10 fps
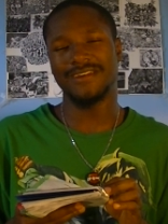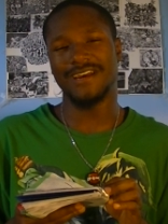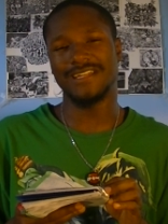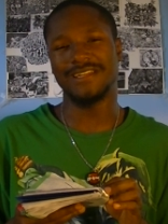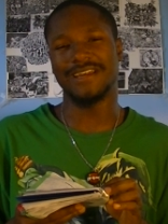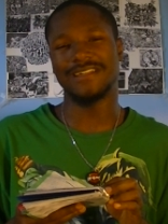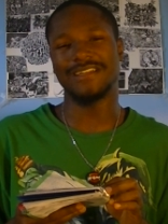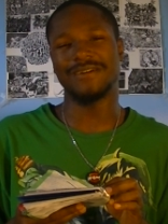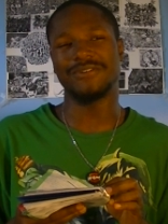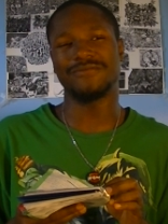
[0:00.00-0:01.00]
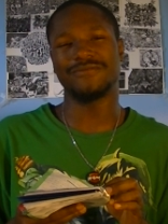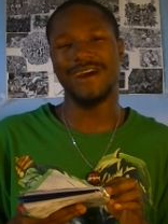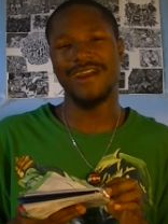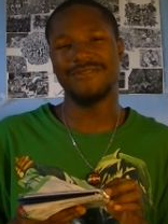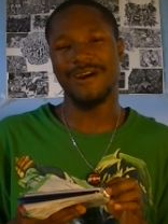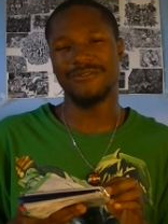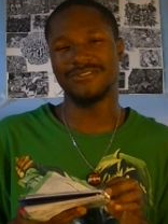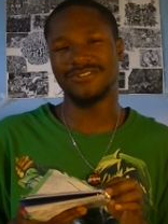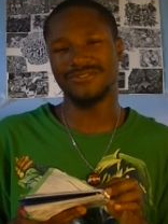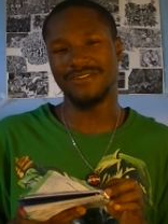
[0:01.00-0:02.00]
I think I think I went five
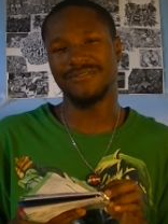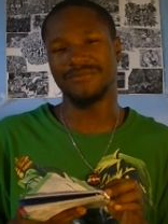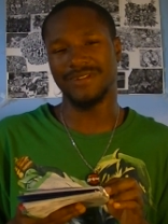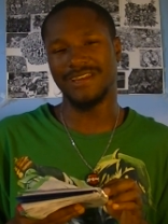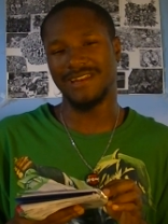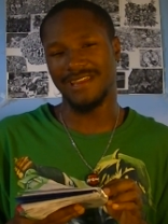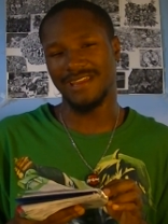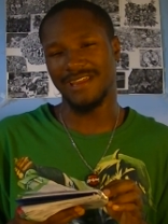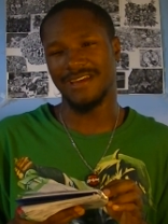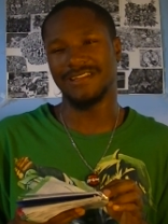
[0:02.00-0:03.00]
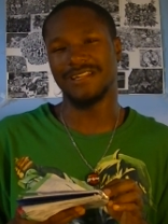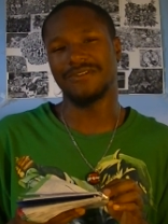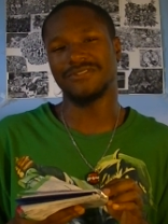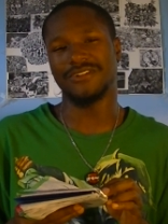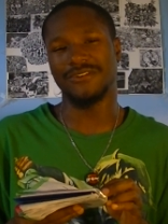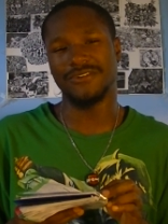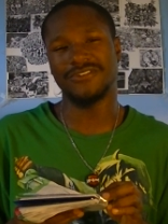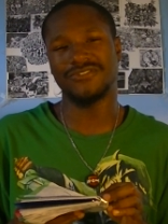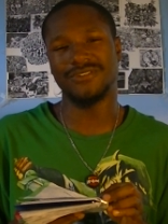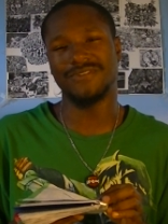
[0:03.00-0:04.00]
hours straight from playing that game. I think that was the
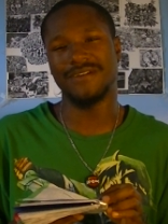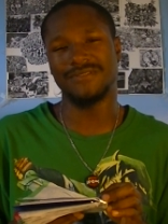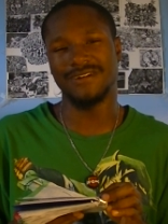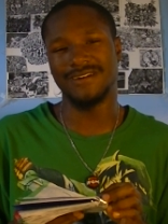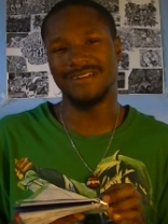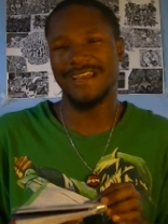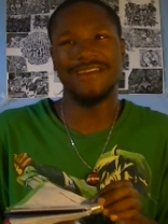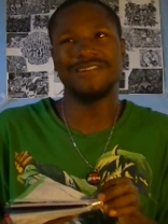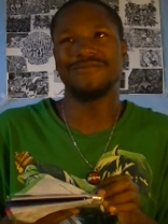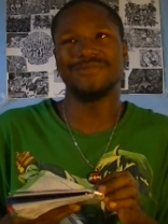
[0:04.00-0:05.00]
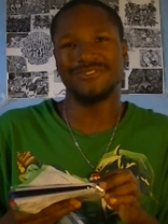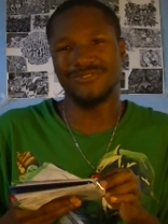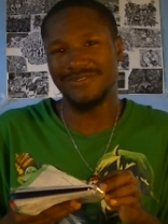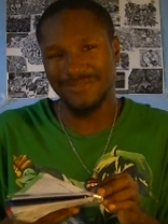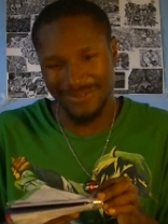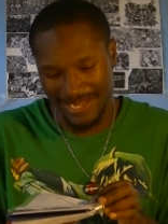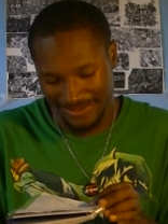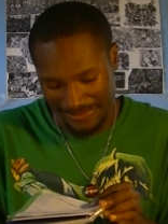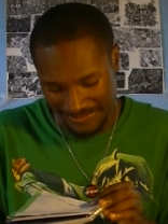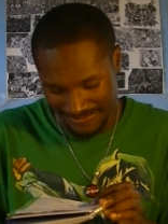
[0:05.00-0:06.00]
longest stream I've done. I hadn't even been streaming for
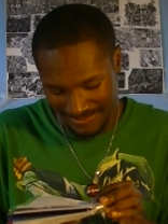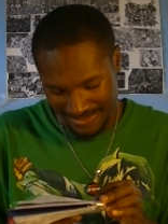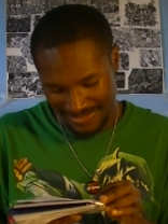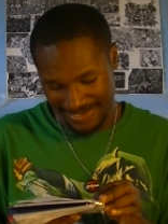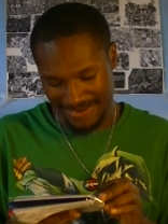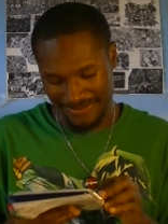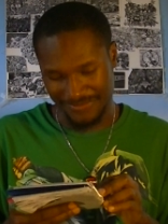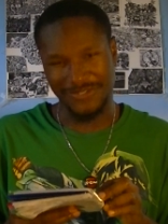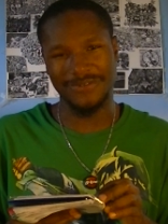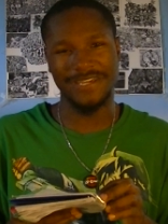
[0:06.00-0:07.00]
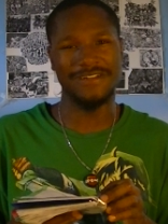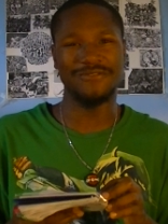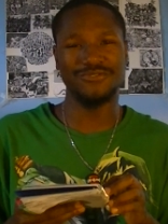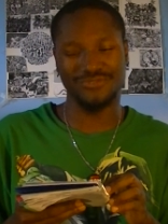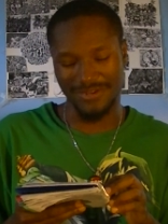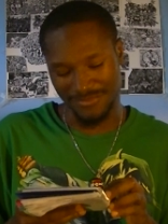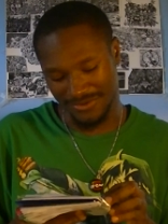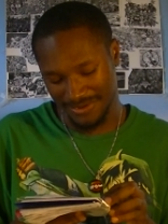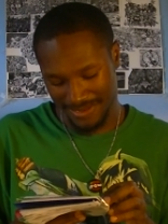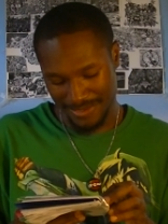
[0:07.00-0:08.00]
that long. I'm still like a new
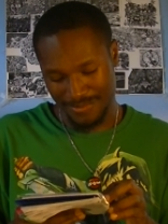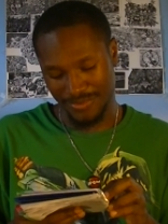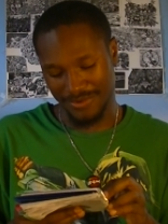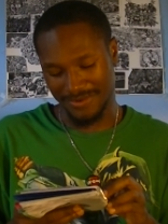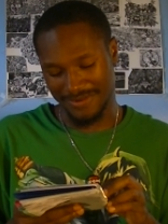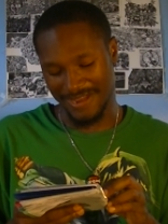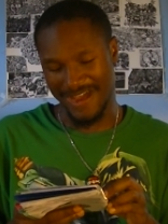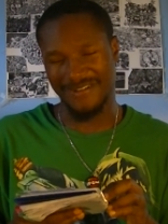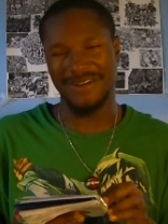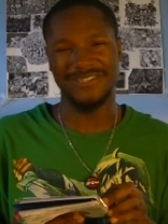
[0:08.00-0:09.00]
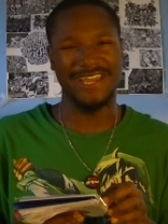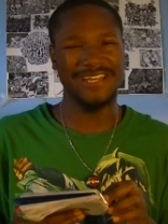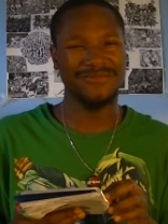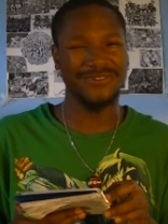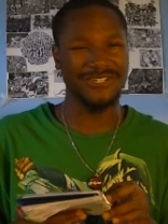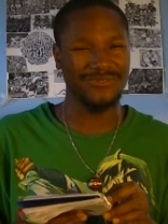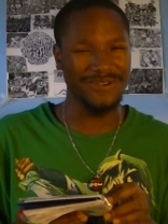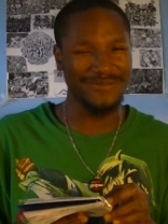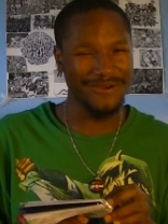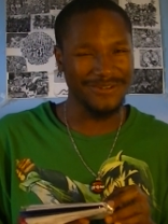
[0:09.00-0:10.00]
streamer, but uh, I, as for the
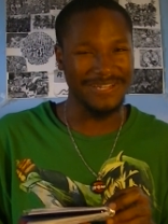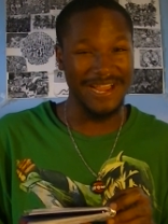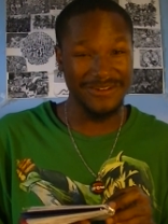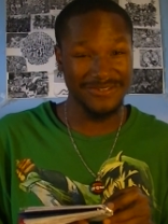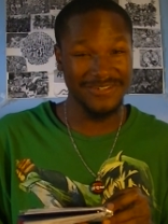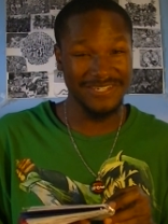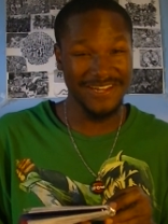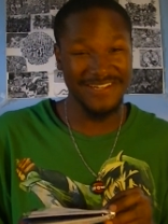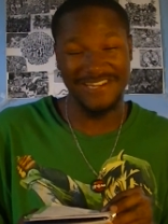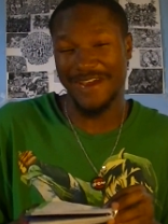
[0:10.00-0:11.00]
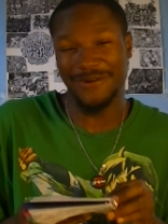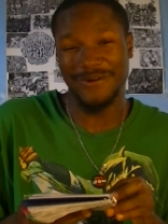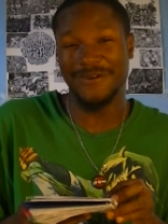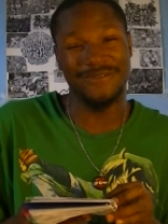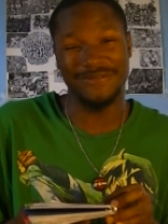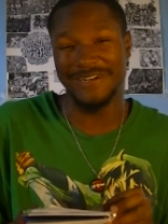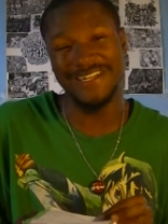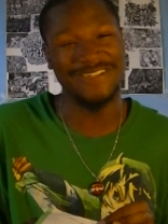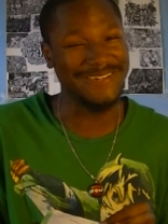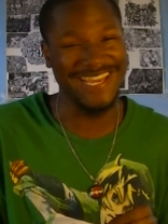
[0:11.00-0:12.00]
12-hour live stream challenge, I don't know if I'm gonna
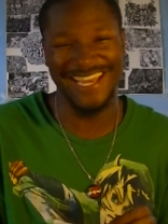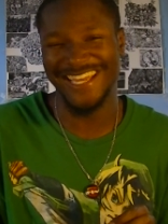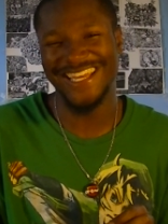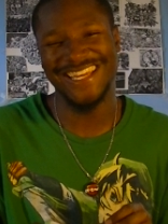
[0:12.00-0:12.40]
do that.